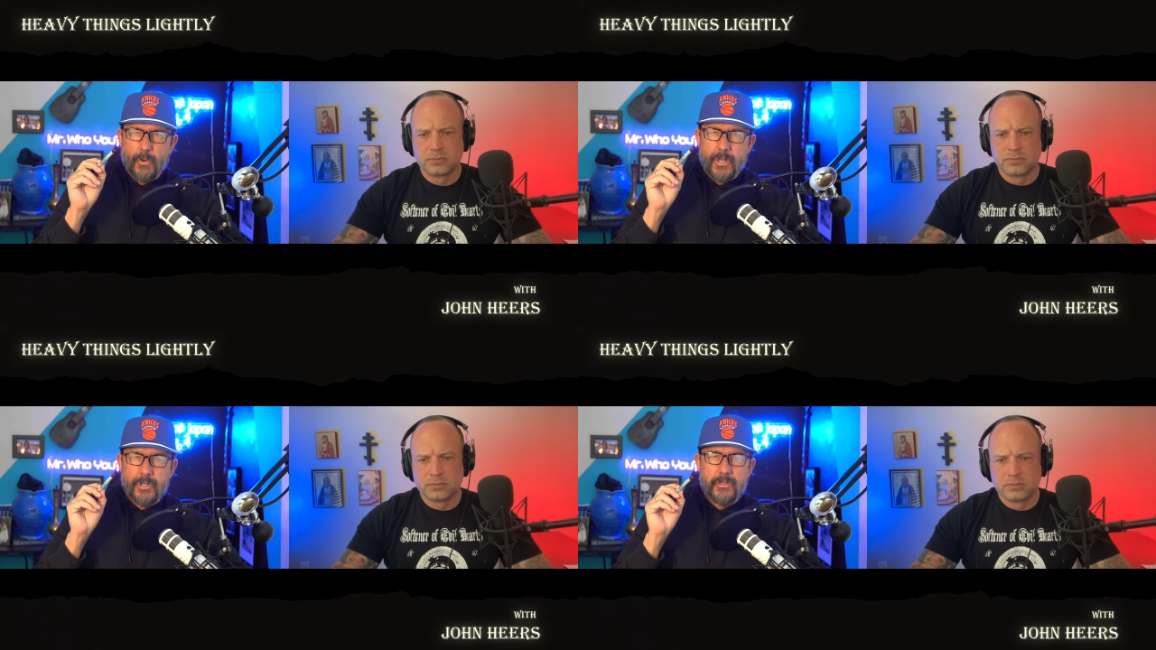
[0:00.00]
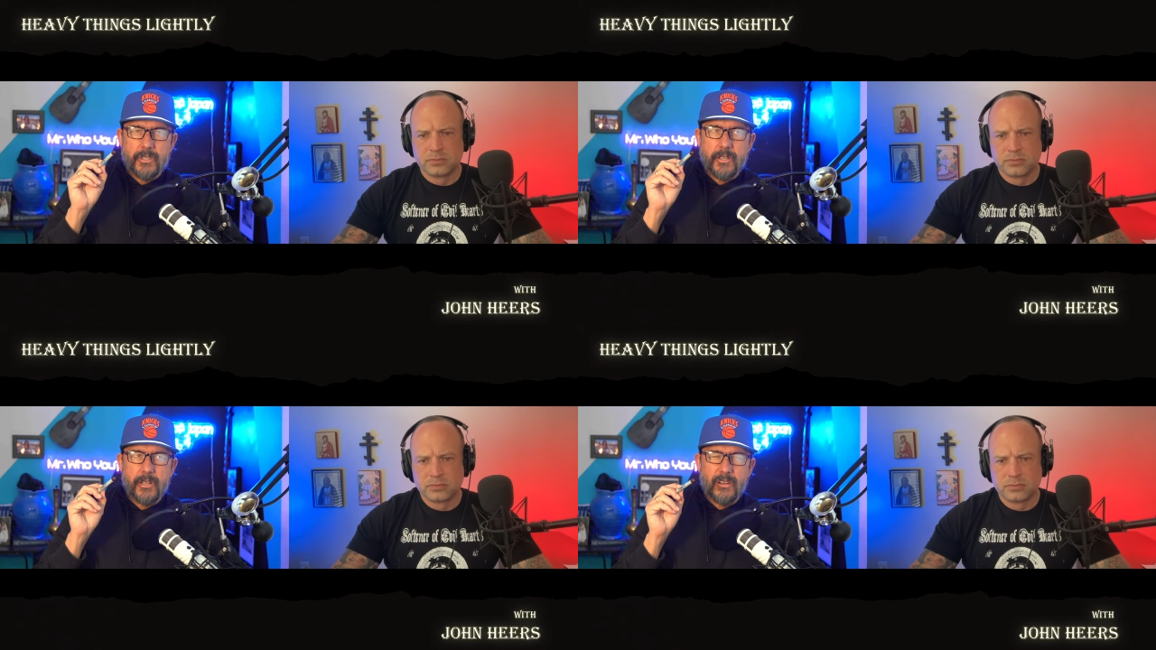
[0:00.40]
Speaker 1: when you
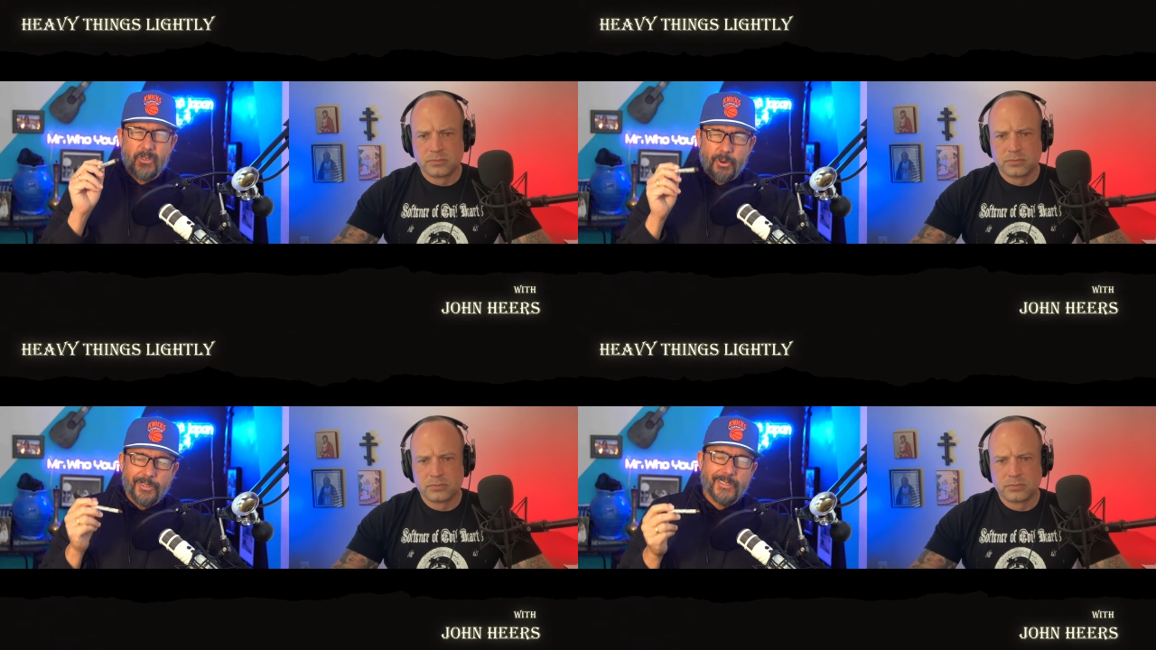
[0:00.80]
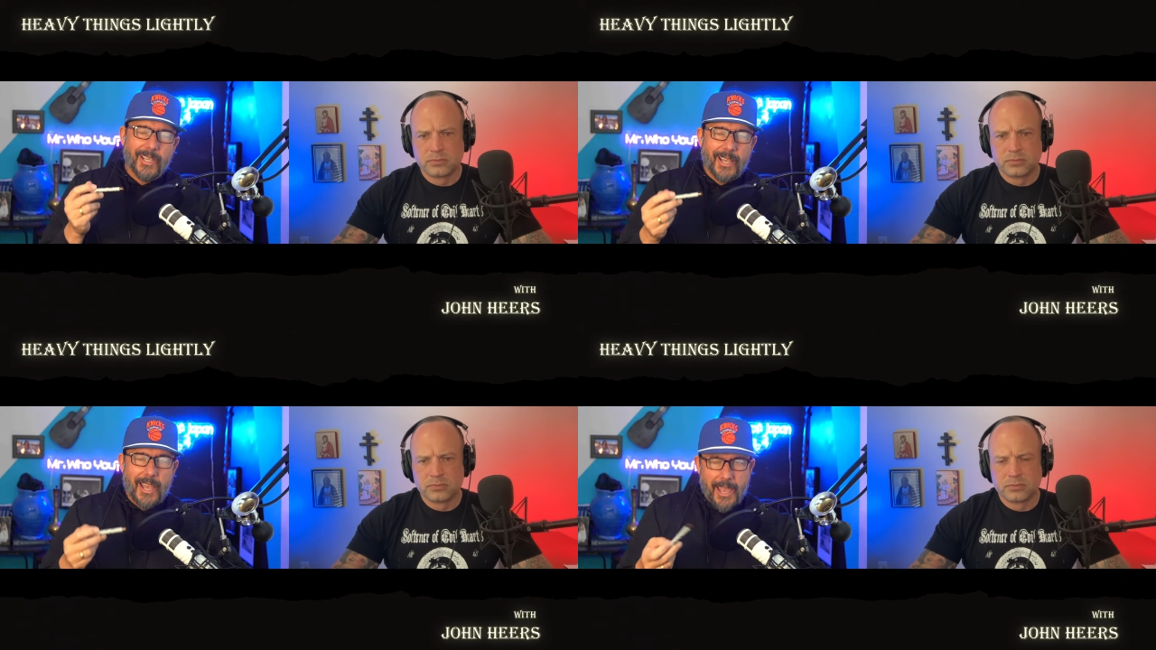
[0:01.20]
said, Of
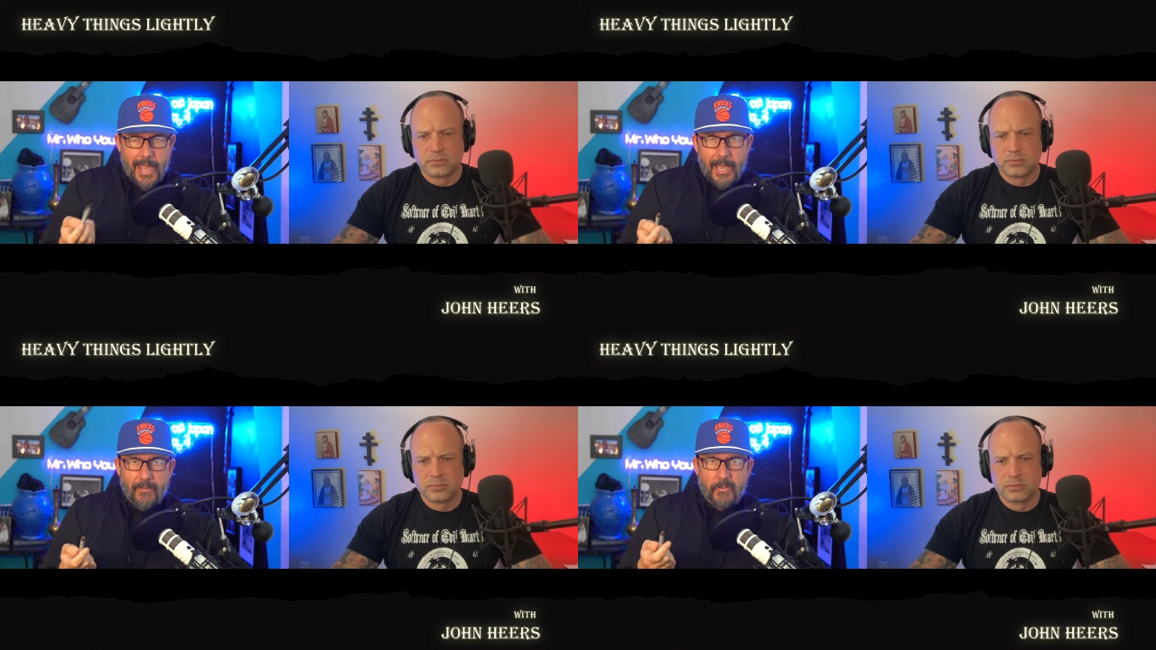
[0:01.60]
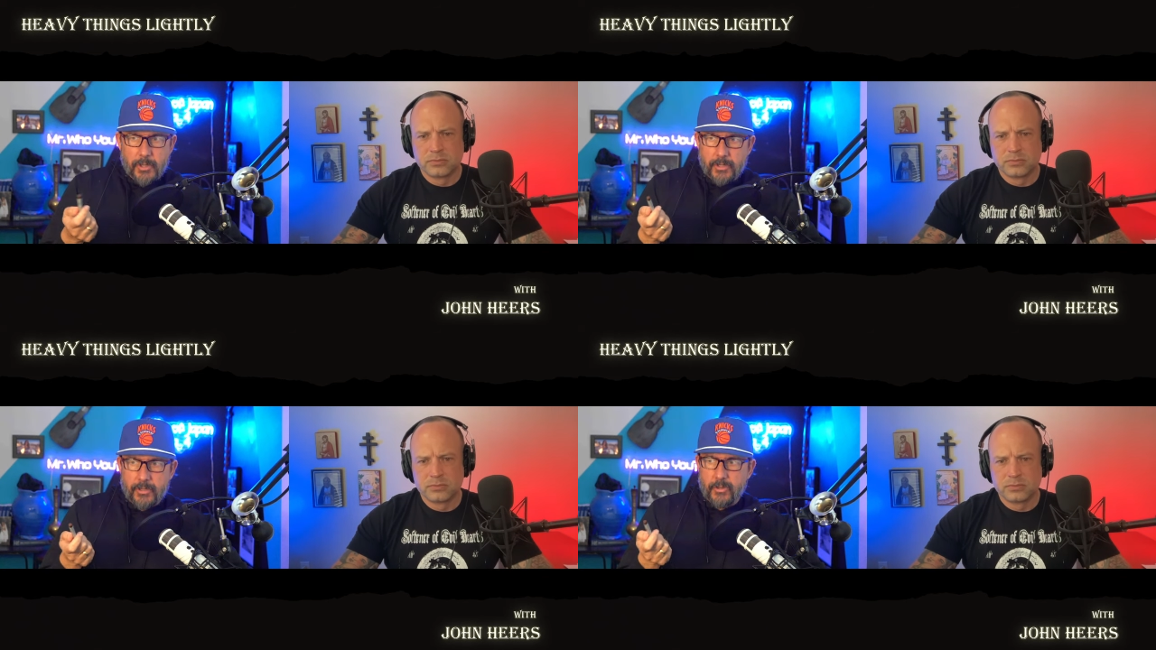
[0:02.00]
course I
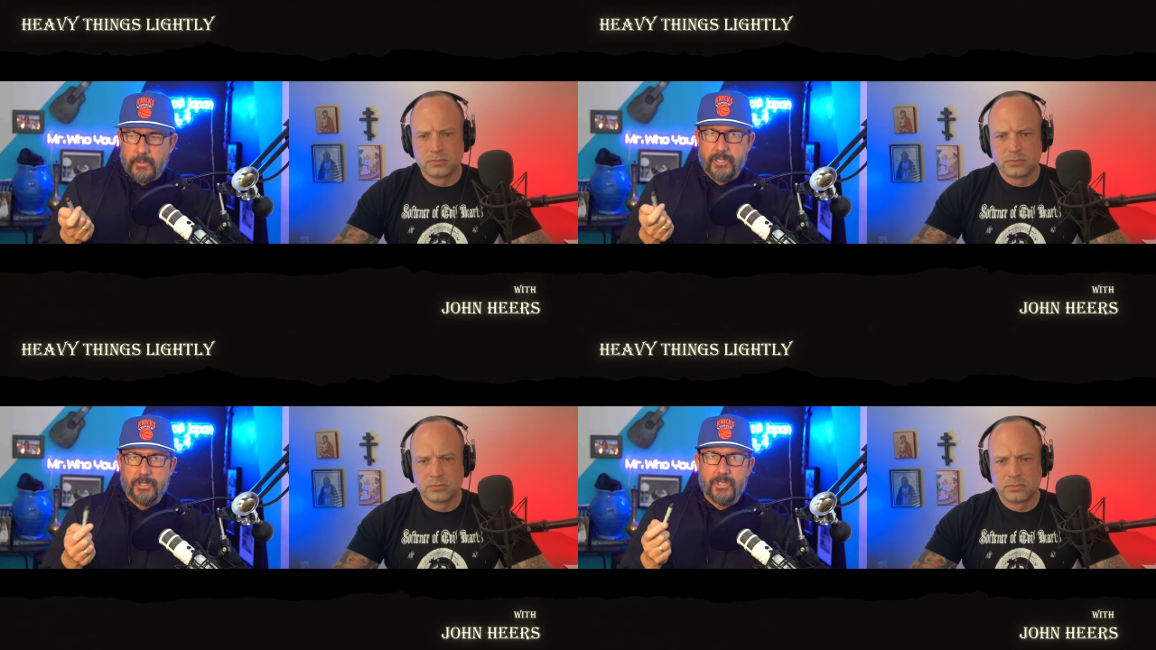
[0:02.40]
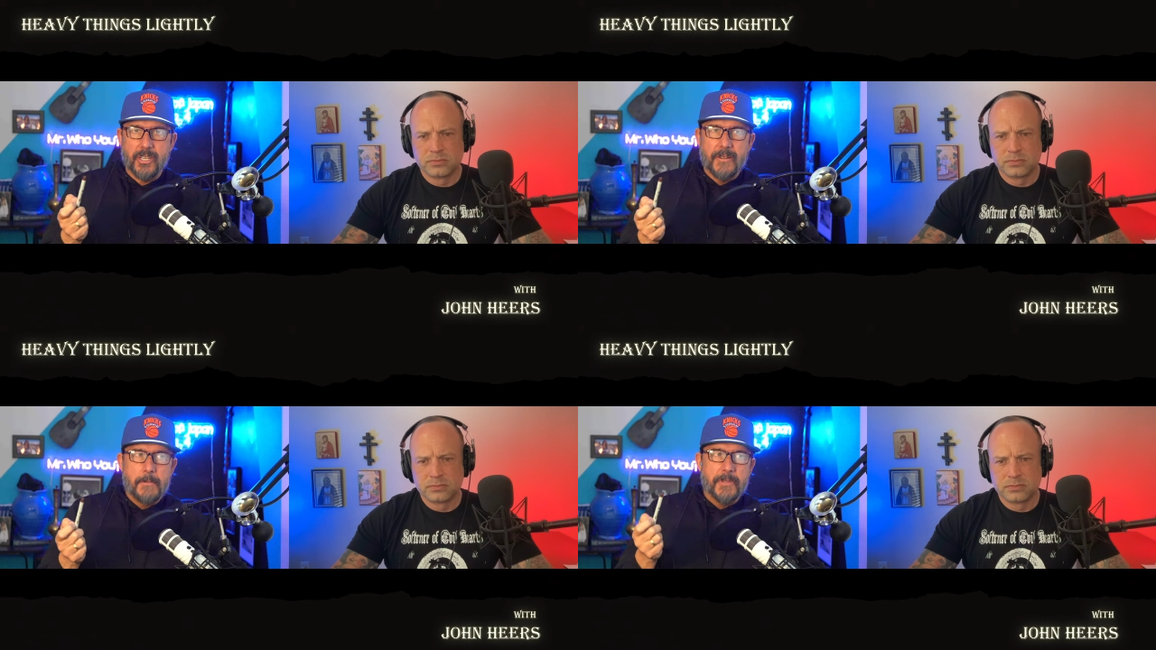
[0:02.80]
have political positions,